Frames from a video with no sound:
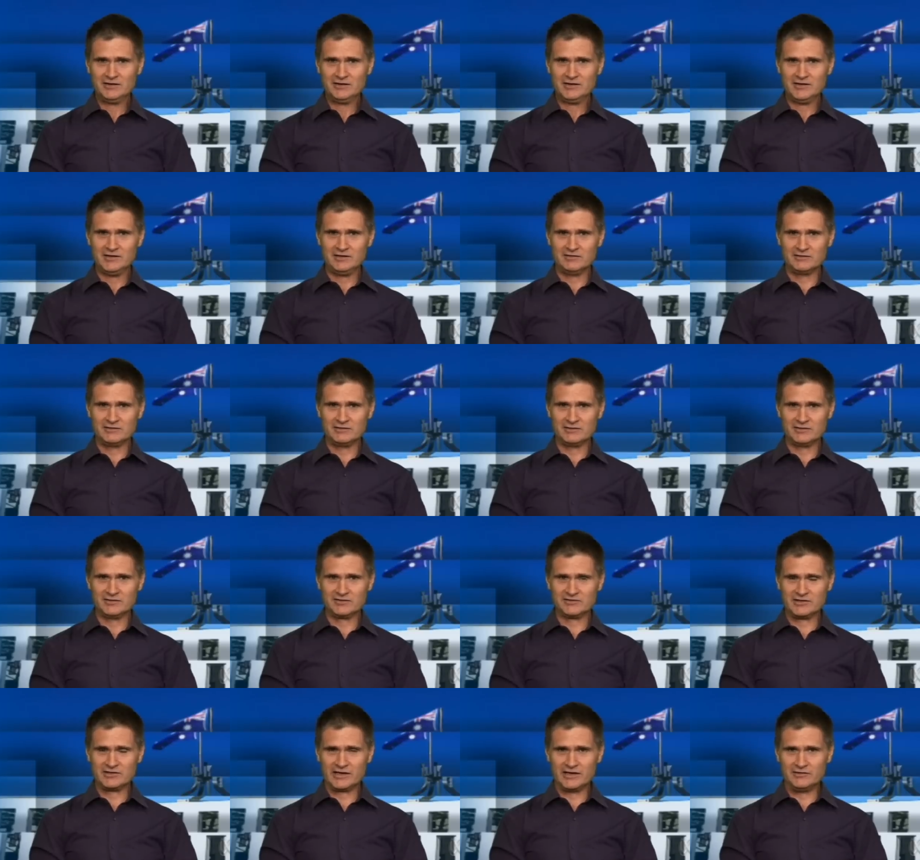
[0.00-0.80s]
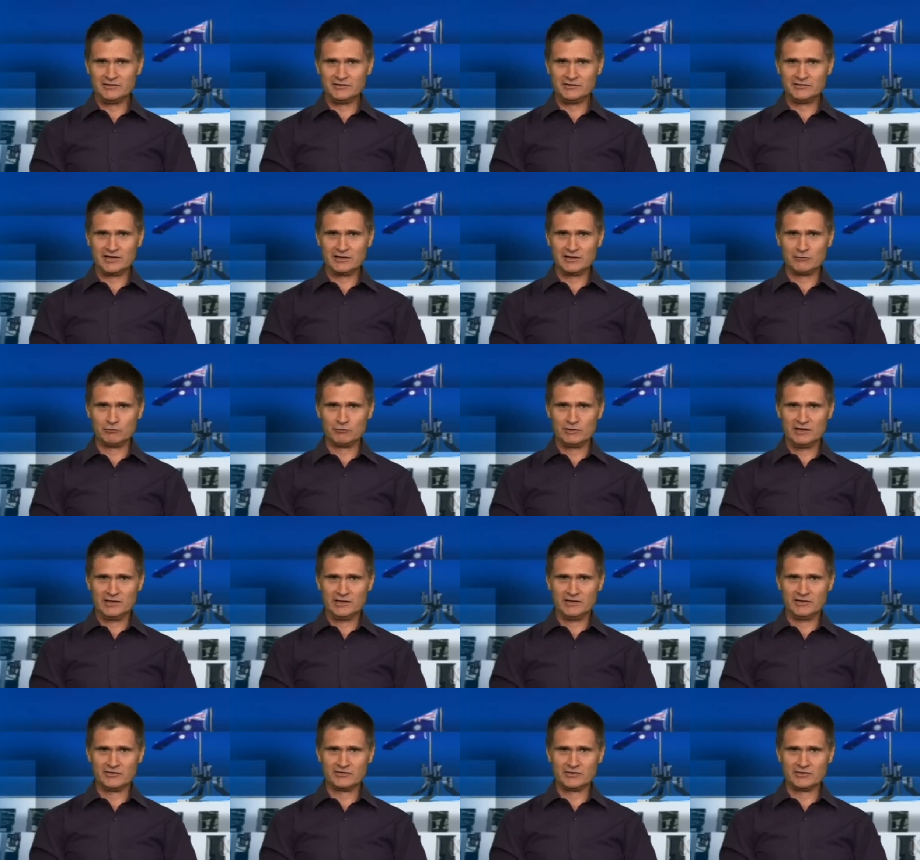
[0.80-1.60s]
in the state of New South
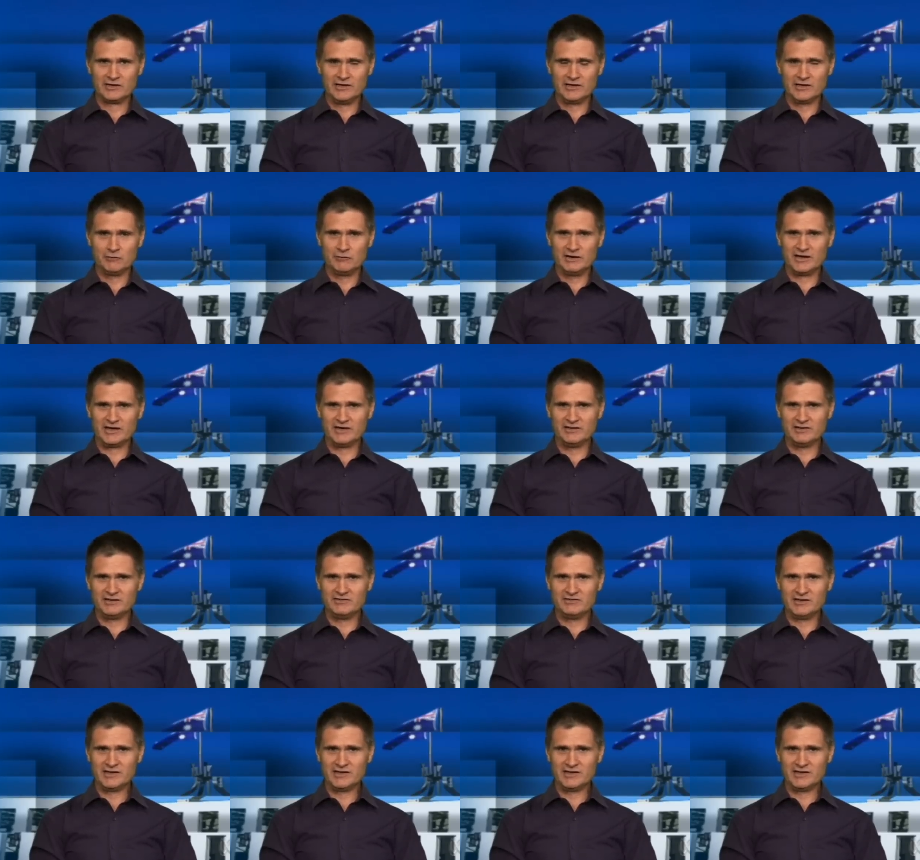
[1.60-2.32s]
Wales, and I reckon that